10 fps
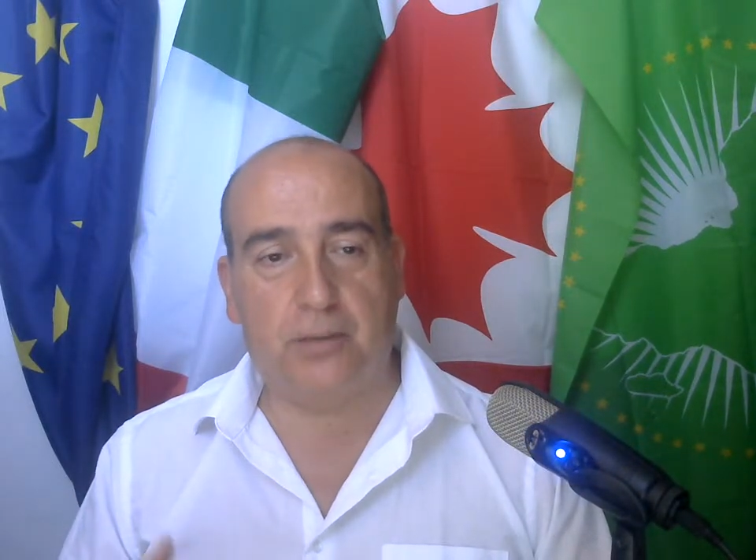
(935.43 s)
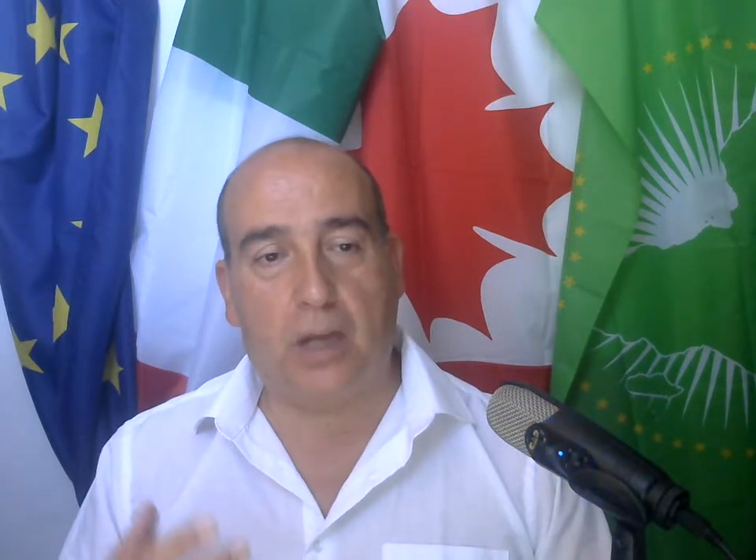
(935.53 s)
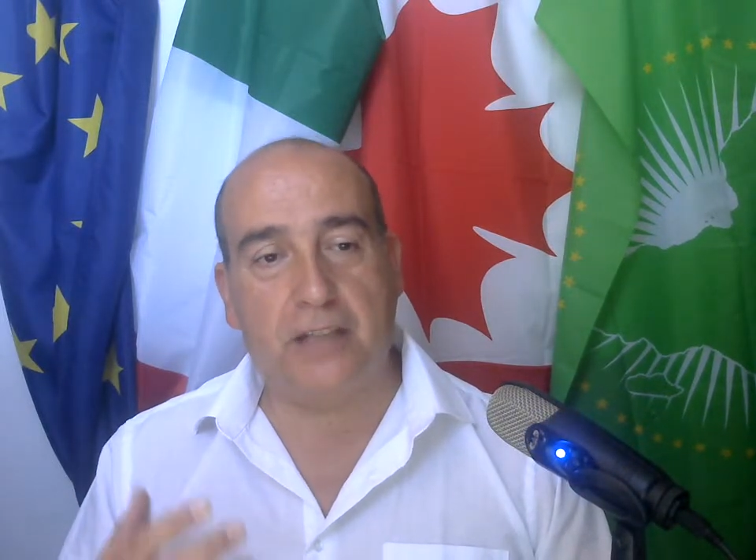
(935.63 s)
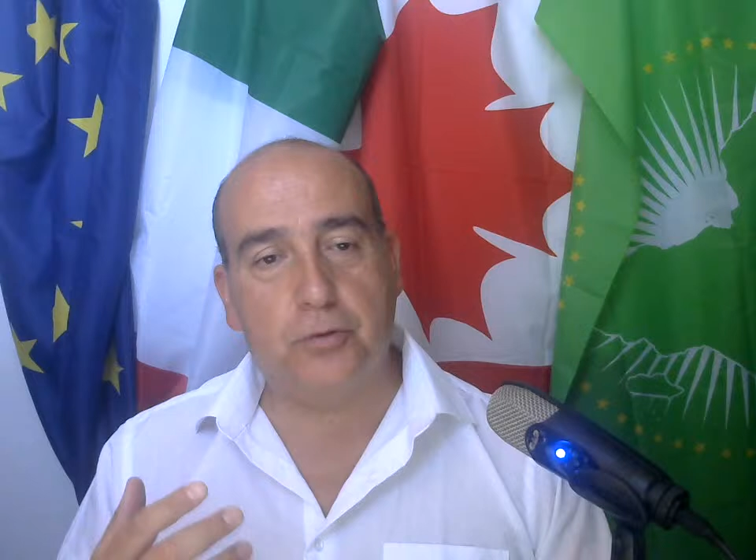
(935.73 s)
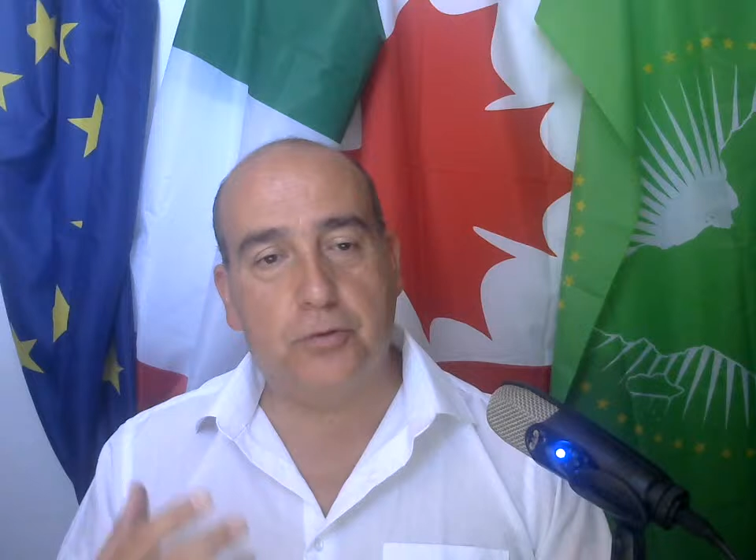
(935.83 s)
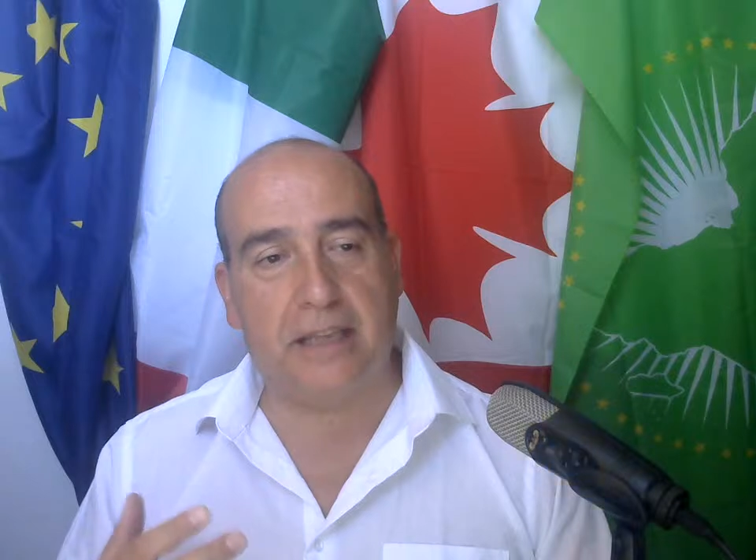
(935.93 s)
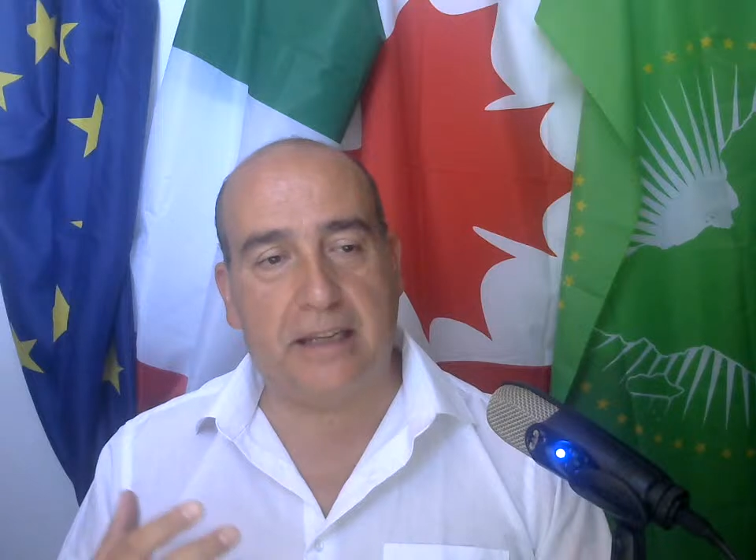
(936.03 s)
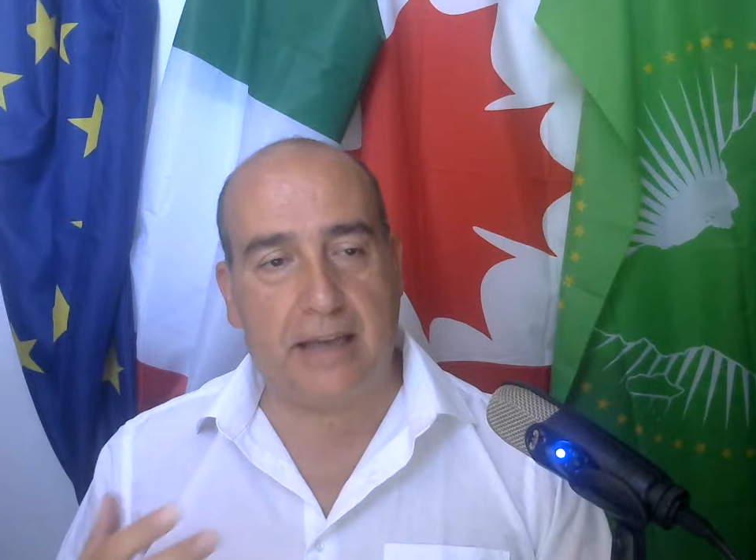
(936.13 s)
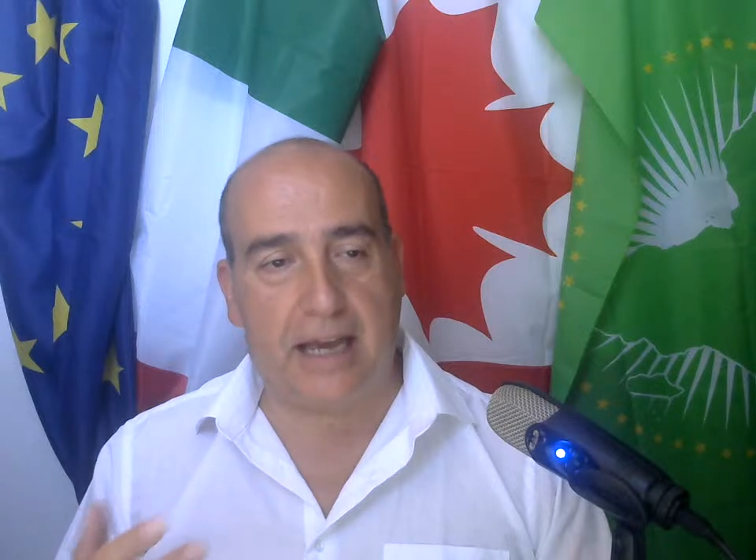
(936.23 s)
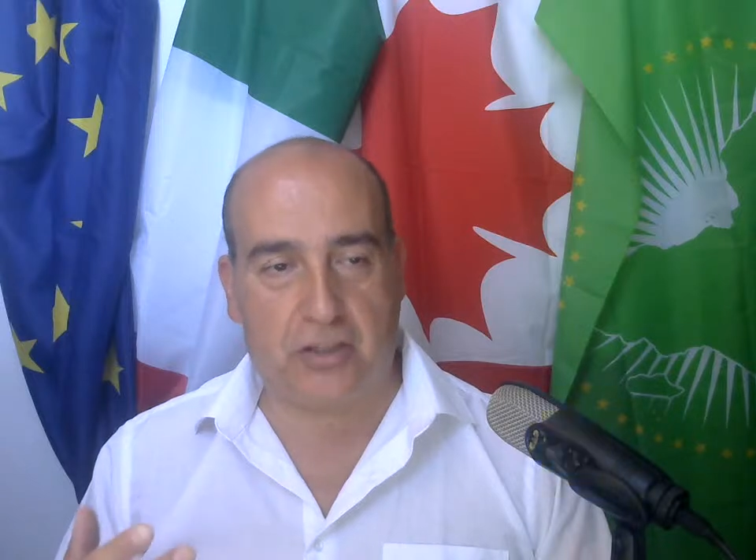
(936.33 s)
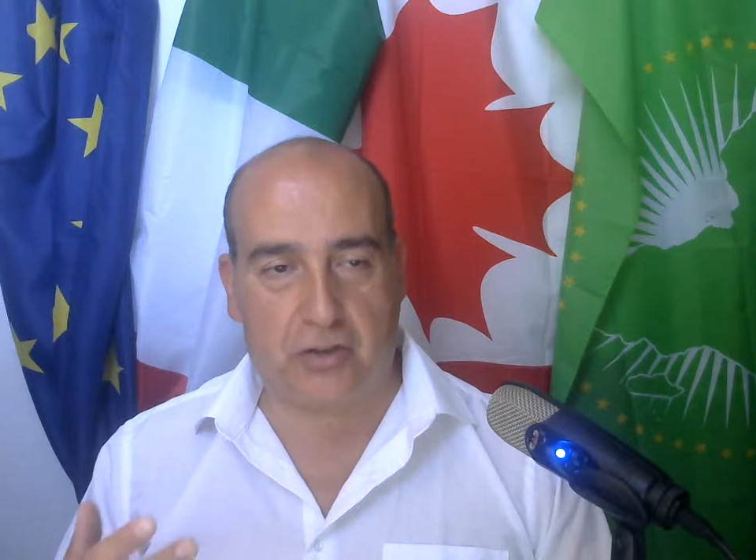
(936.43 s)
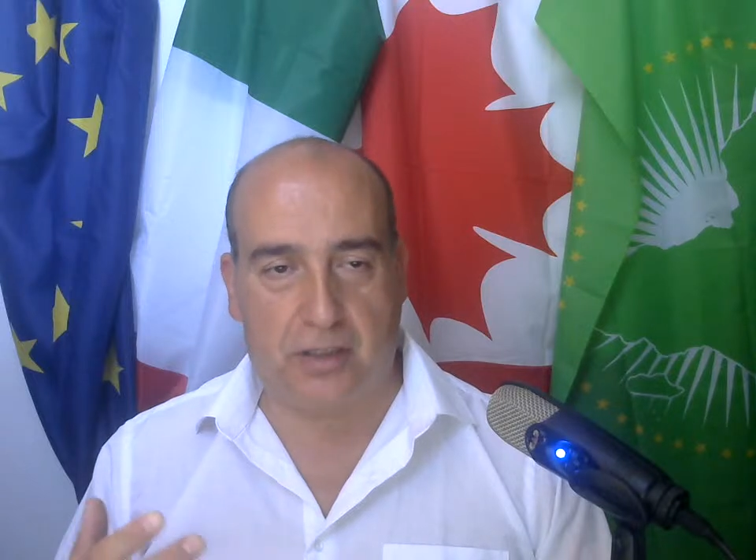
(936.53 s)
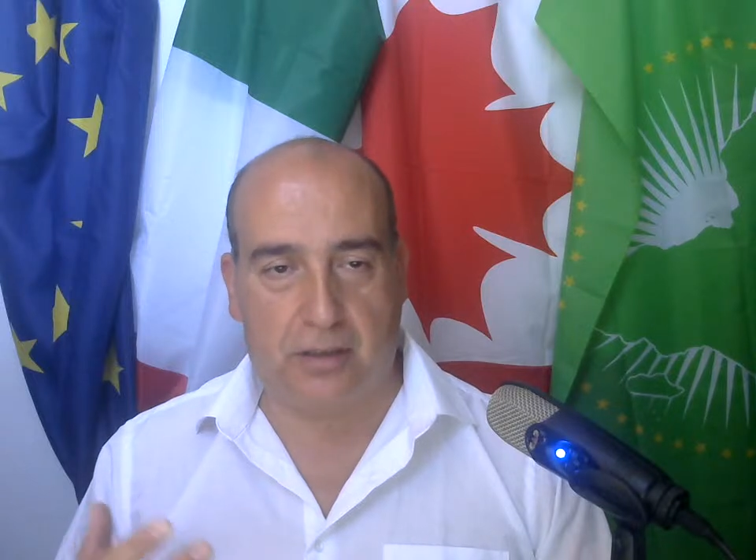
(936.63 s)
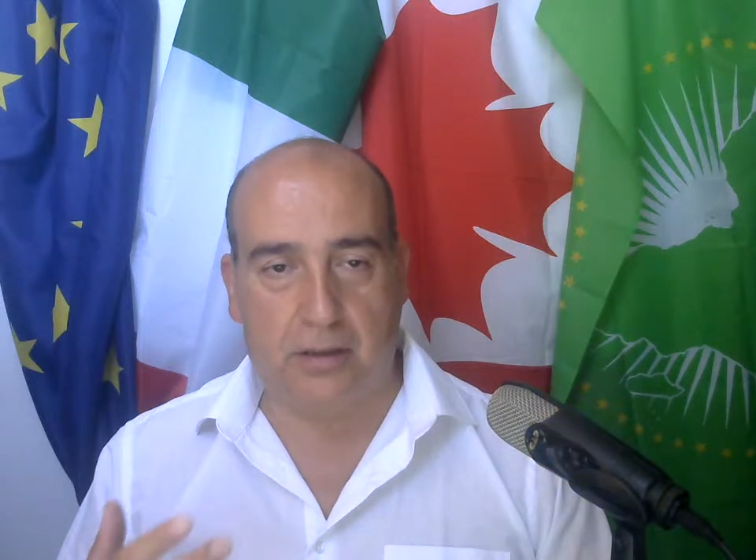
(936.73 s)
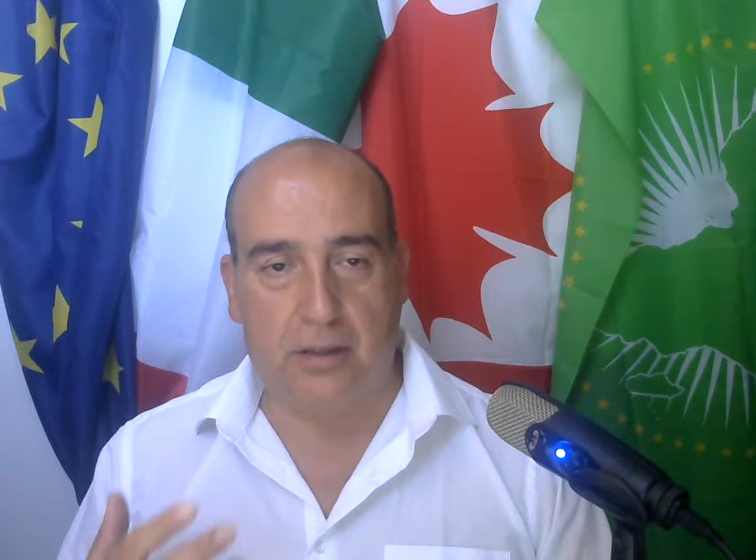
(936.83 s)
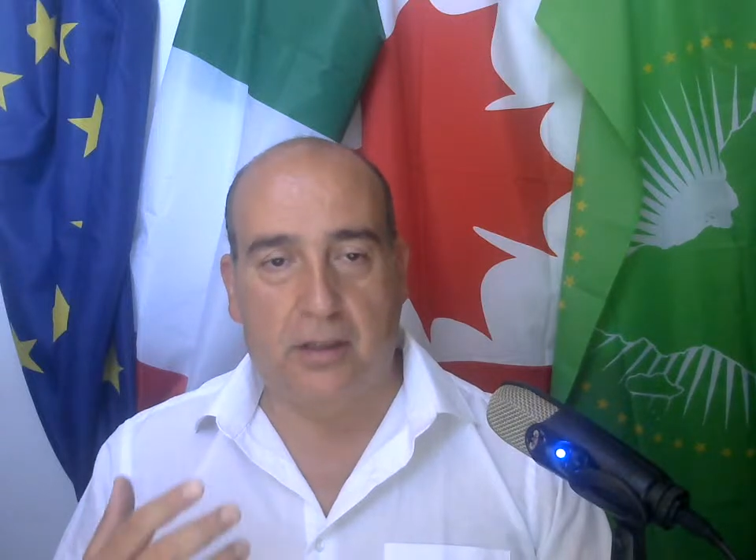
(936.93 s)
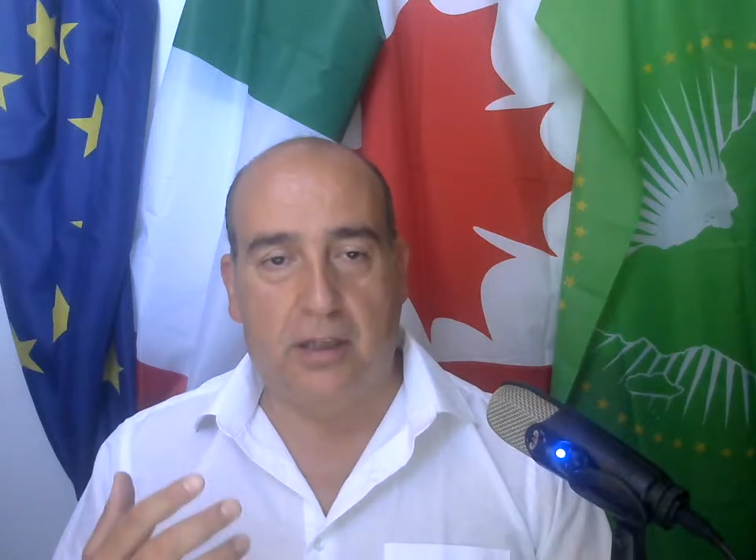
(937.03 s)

but want to take action.